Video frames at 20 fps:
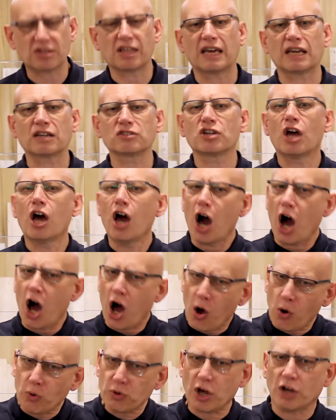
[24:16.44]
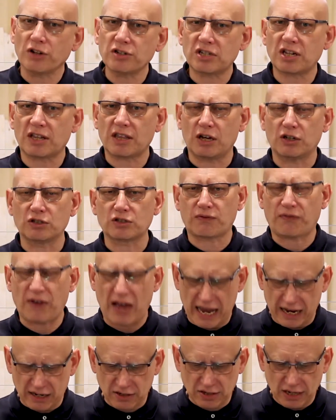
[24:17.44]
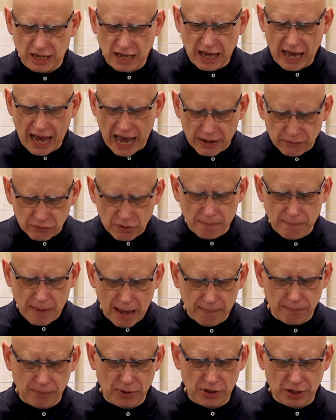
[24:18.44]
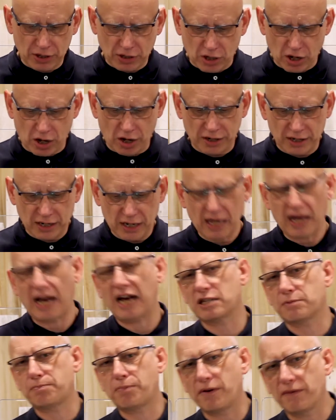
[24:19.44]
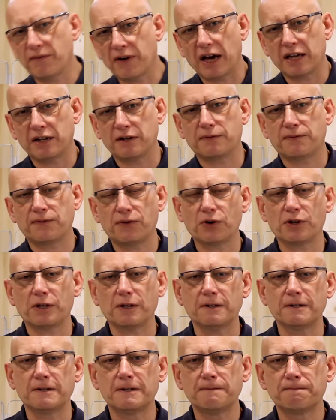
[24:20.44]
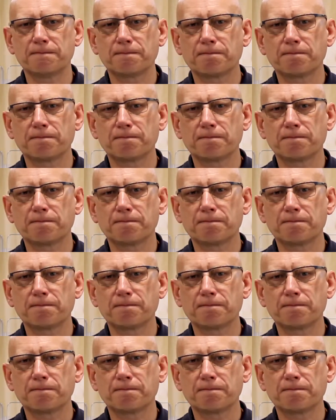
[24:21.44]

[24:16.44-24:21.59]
things. Hold on to those facts and remember that God has provided for you.